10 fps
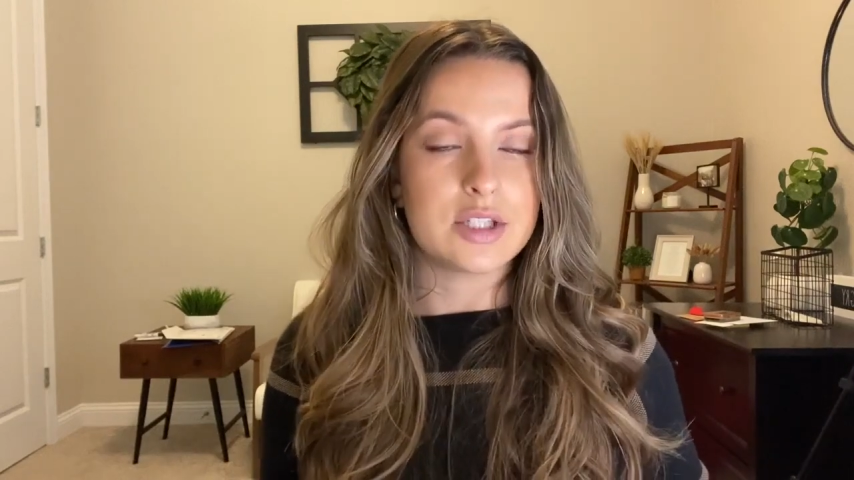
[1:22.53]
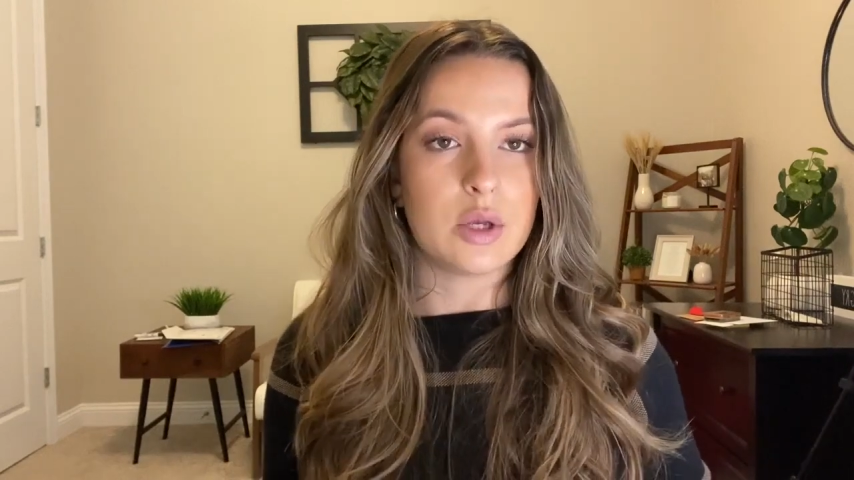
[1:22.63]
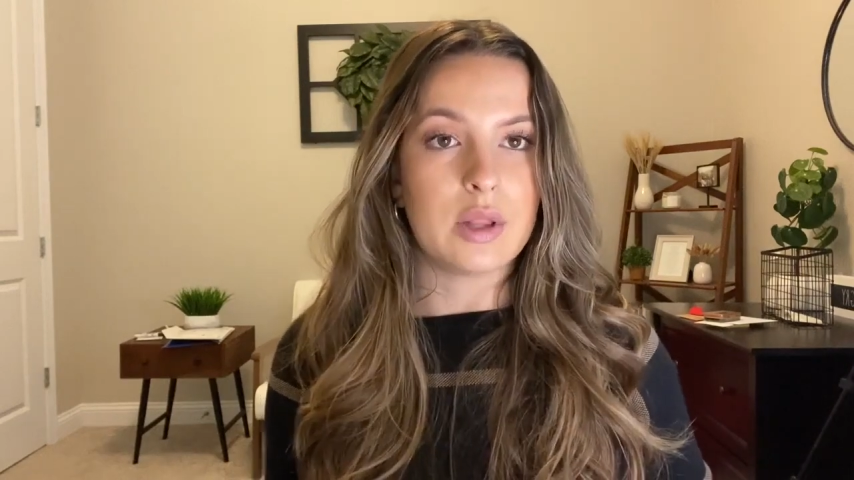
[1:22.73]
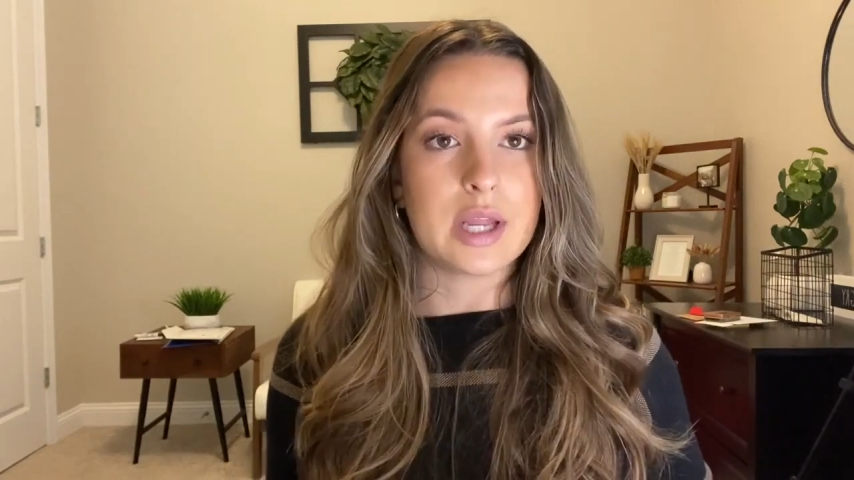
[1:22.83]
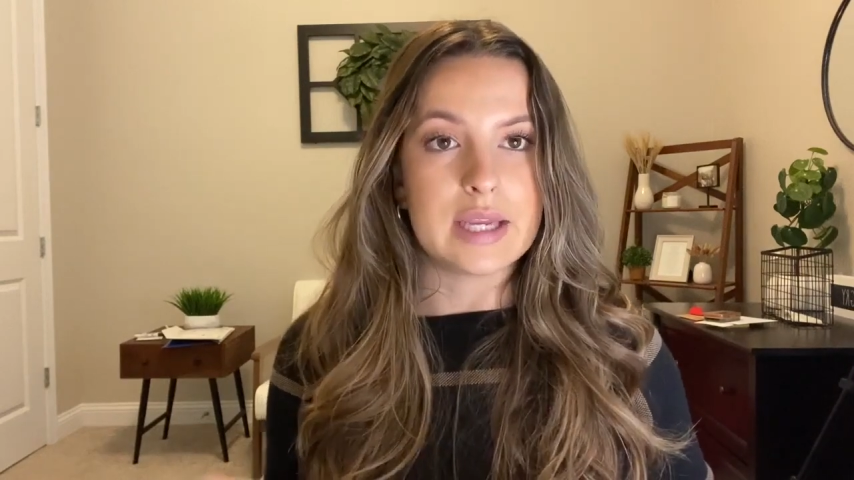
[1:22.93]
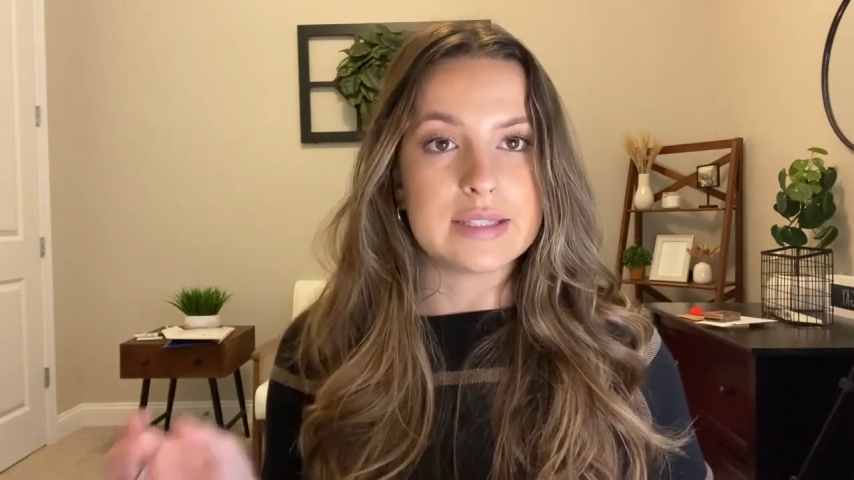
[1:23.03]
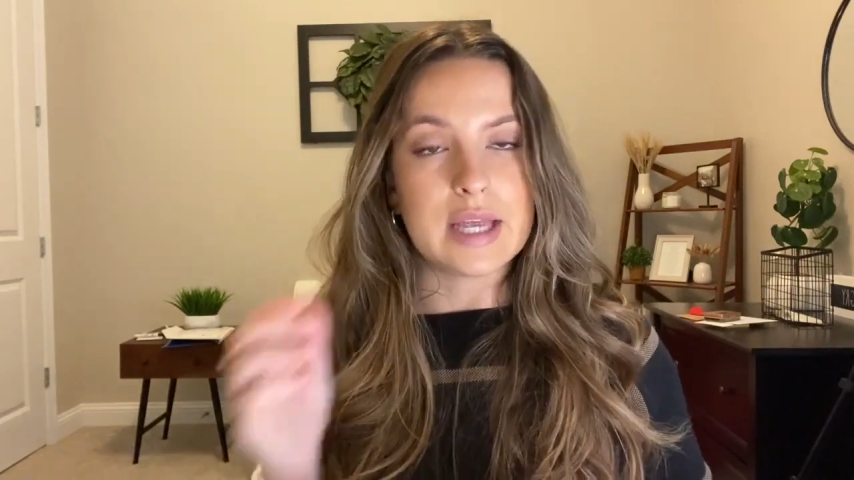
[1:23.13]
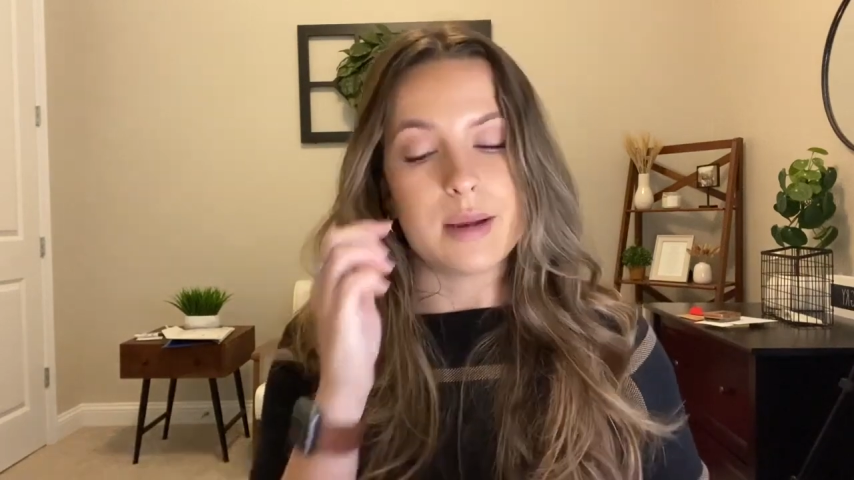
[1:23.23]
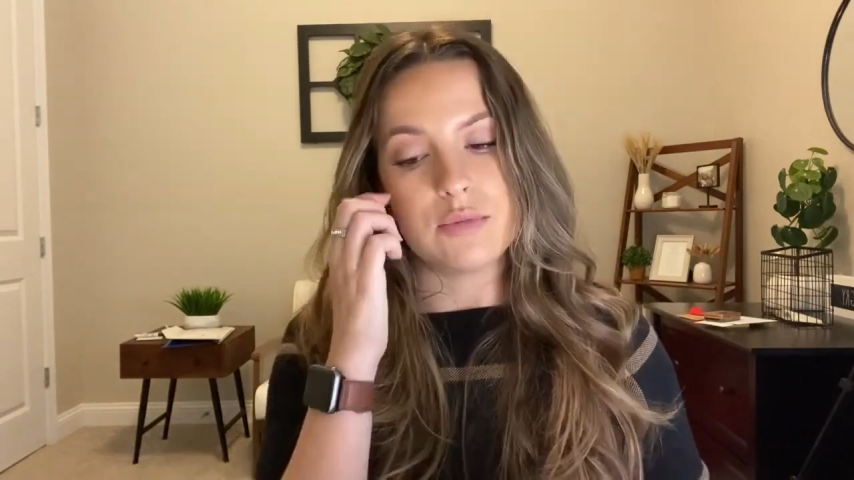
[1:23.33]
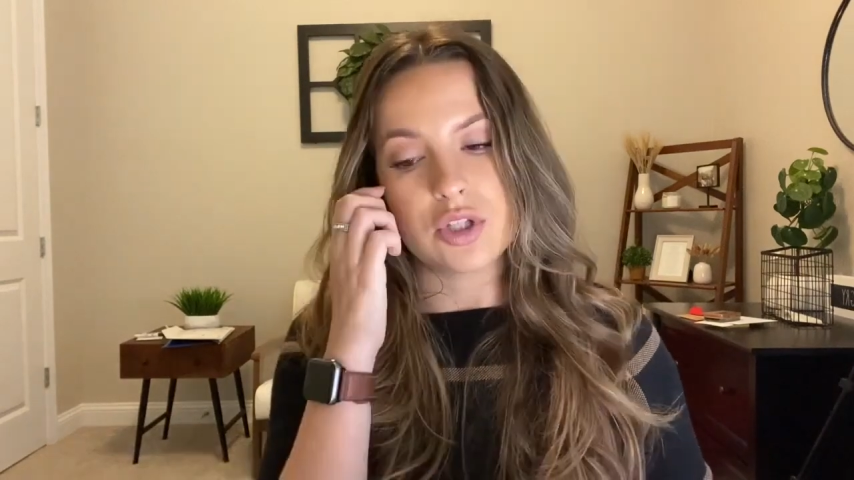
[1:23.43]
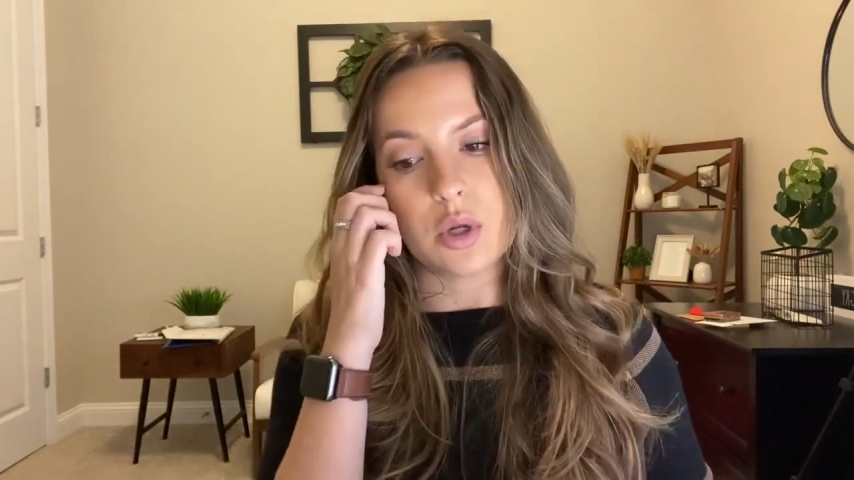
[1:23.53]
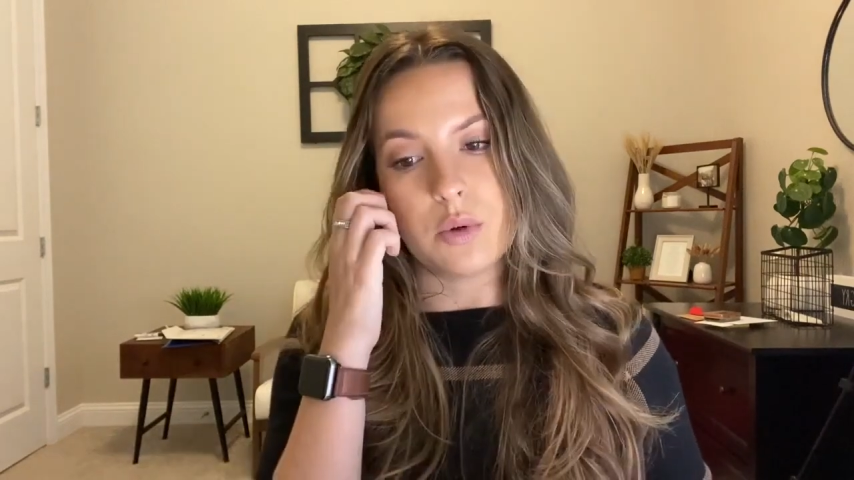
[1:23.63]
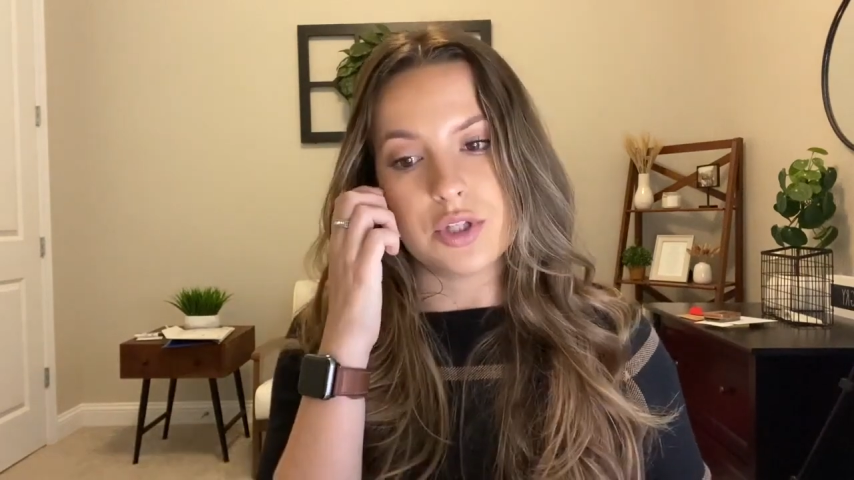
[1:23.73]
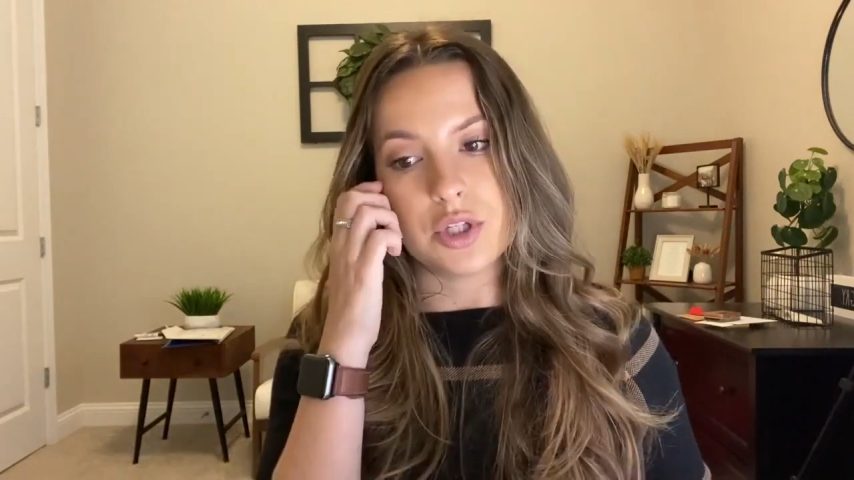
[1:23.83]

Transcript: So like I said, I'm just going